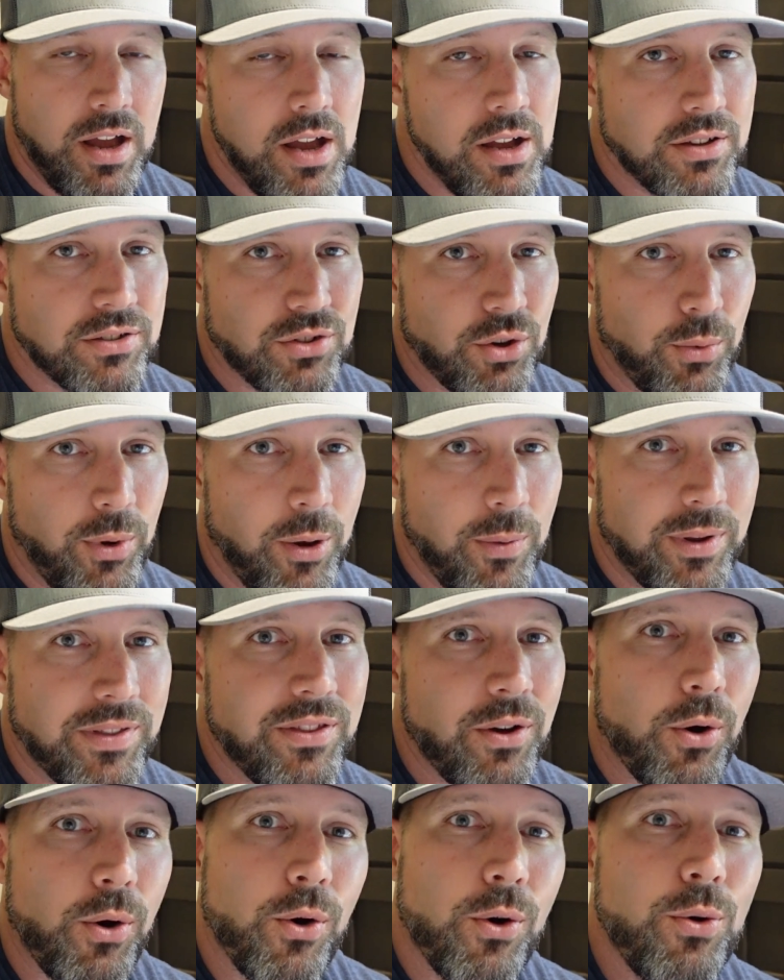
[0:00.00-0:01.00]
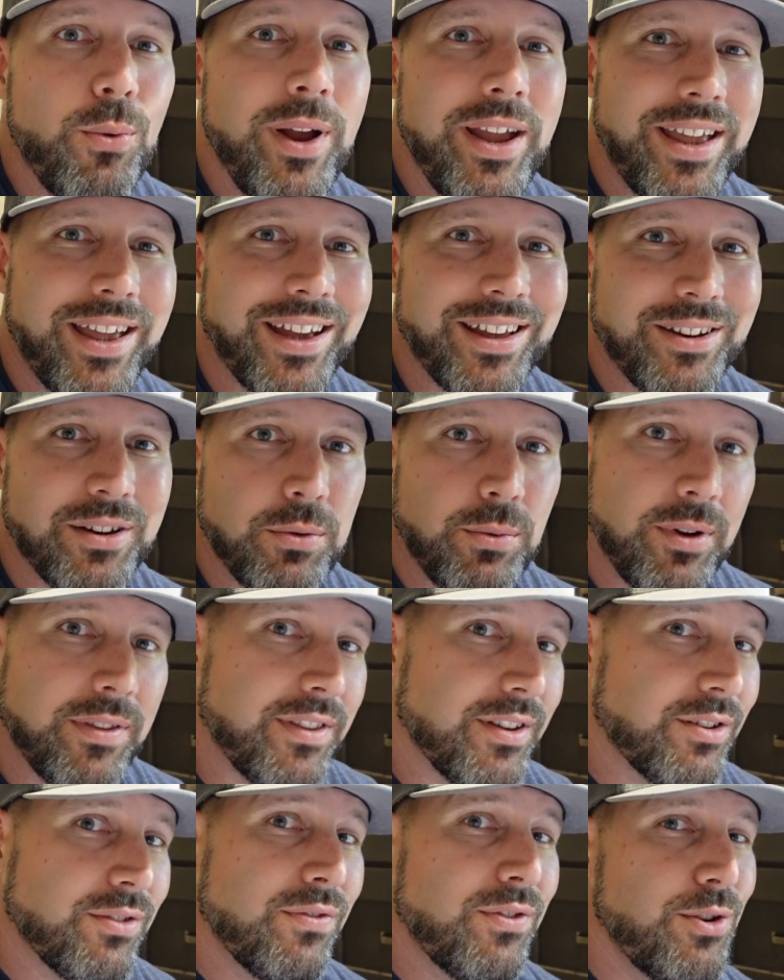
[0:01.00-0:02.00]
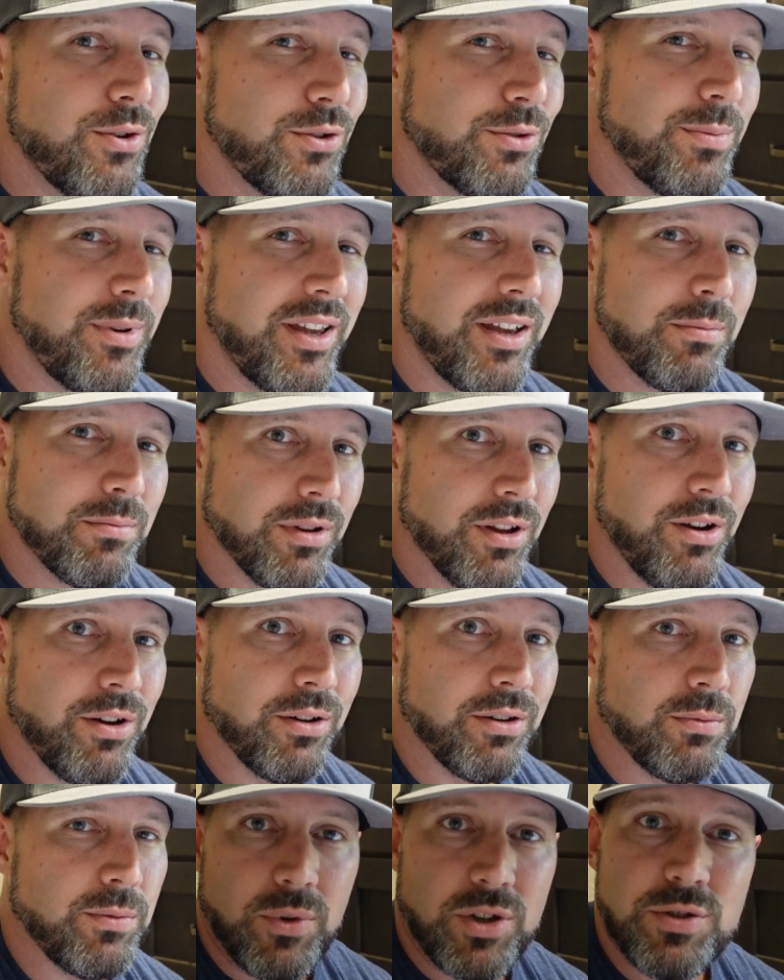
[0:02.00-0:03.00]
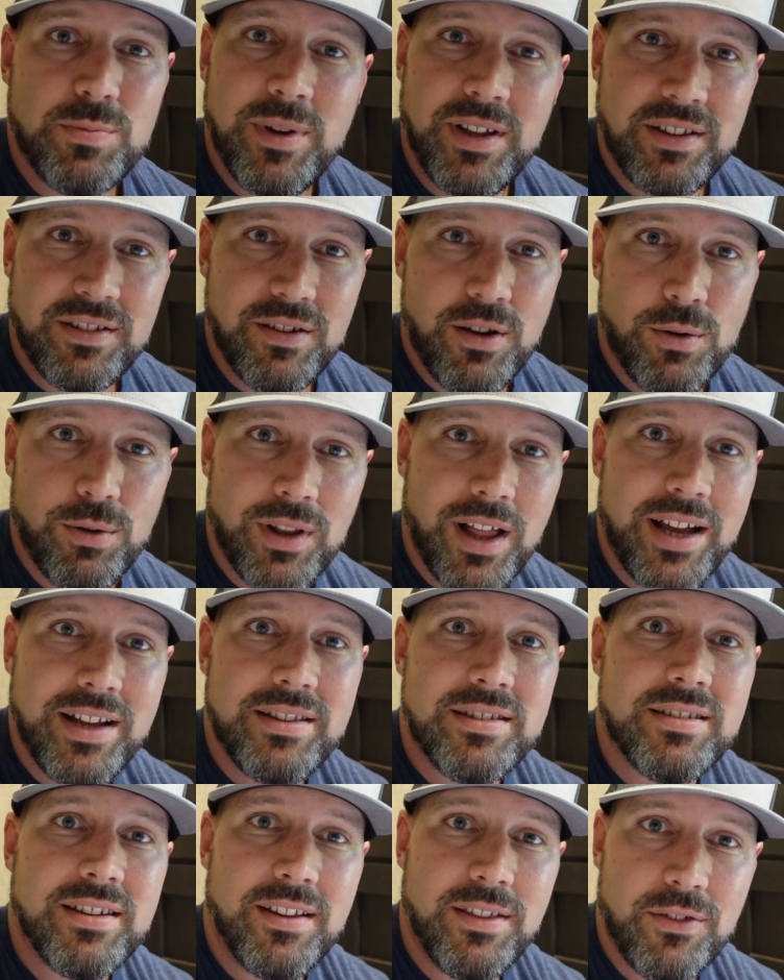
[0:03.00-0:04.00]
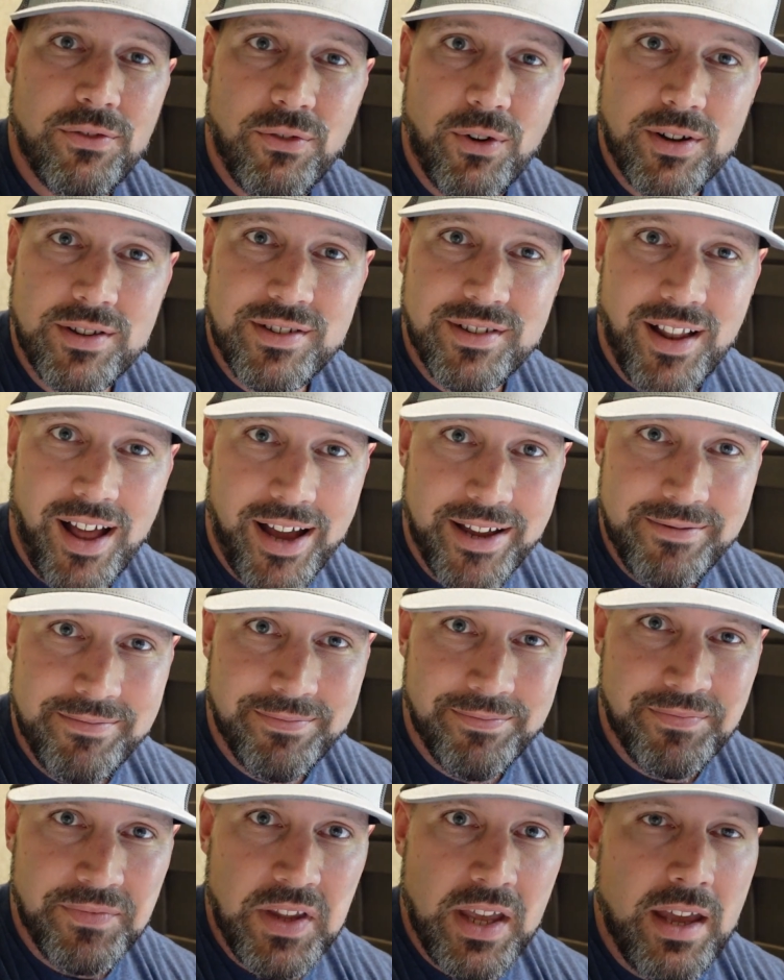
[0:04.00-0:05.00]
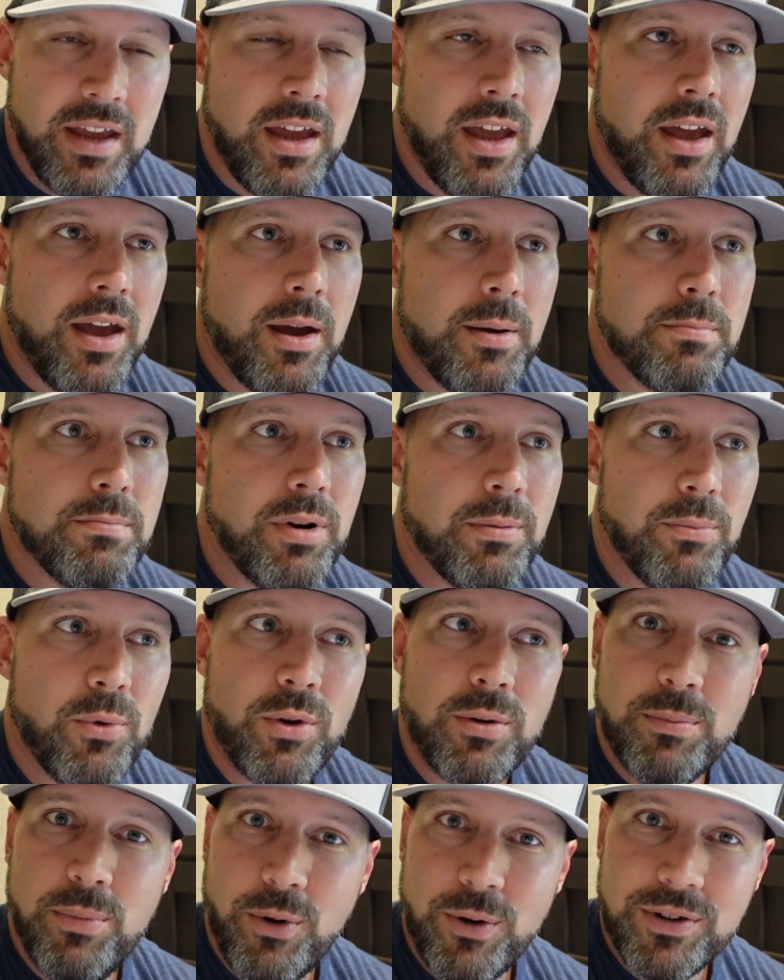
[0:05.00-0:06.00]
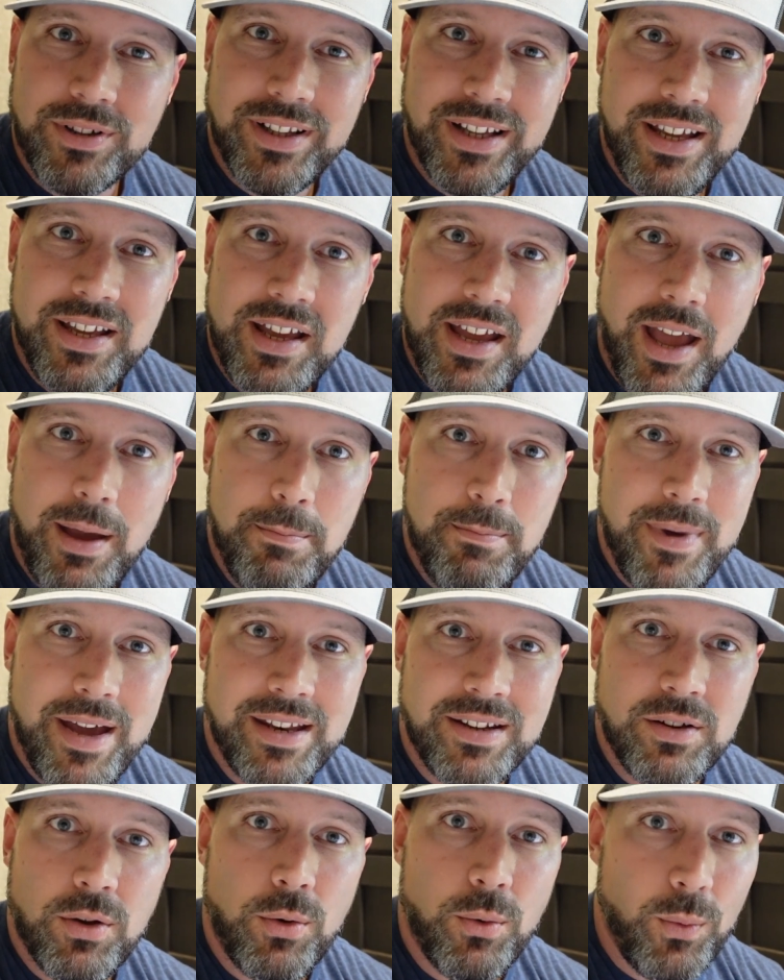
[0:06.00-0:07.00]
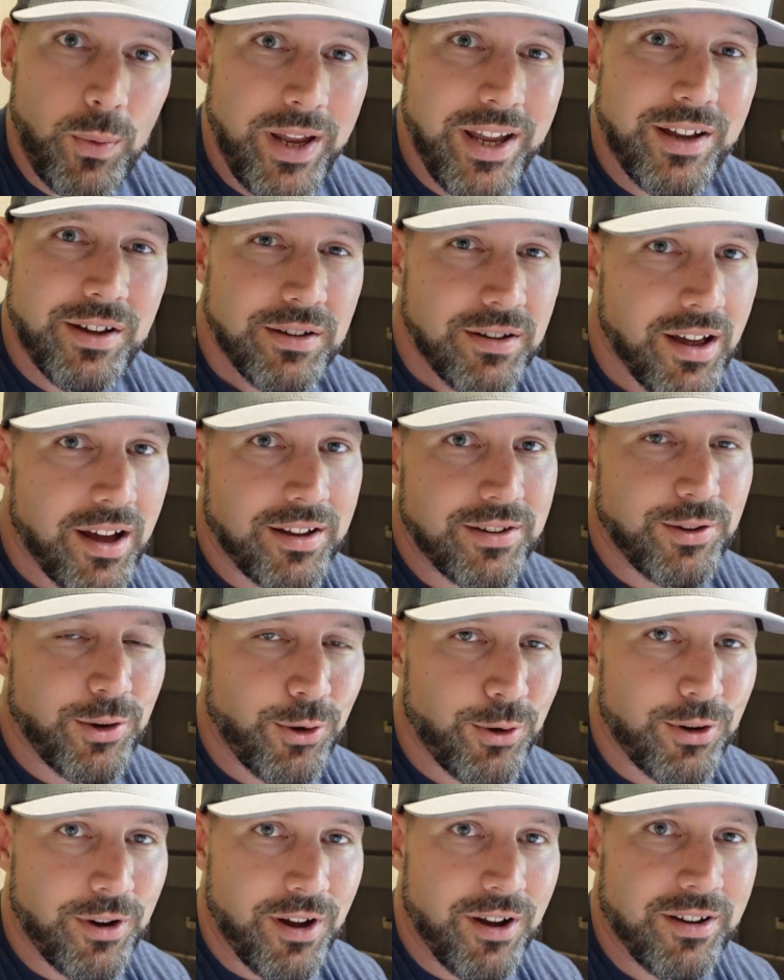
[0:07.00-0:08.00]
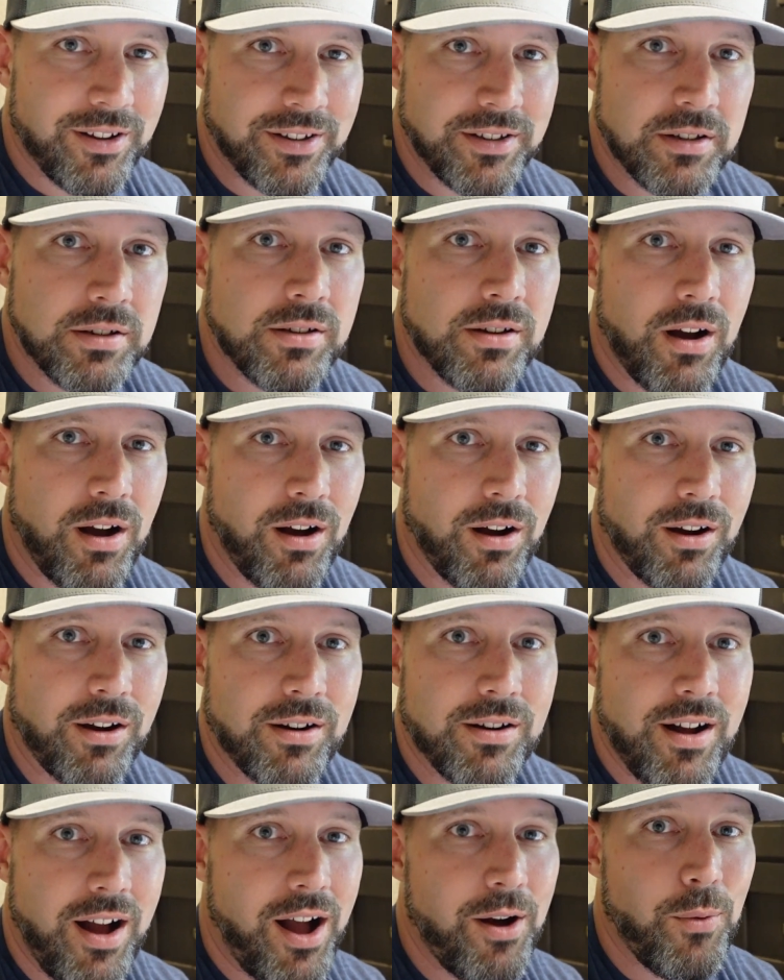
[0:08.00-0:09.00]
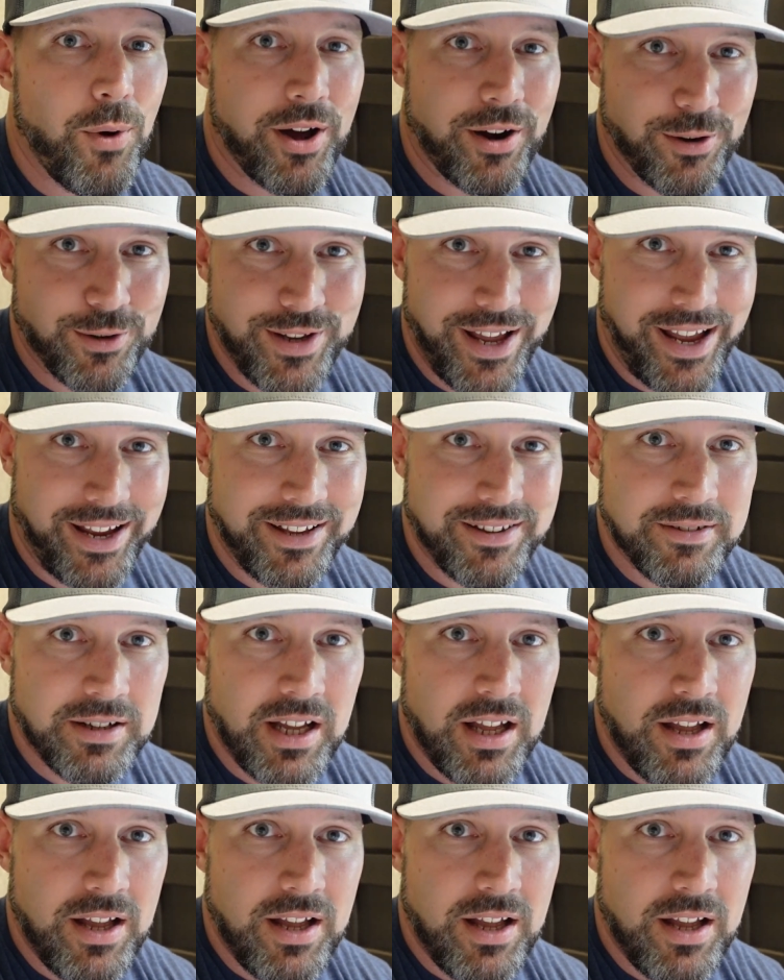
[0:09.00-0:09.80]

So we went the whole weekend with this fuse being blown, which means no lights in the front slide. But more importantly, it meant we could not turn on our hot water tank.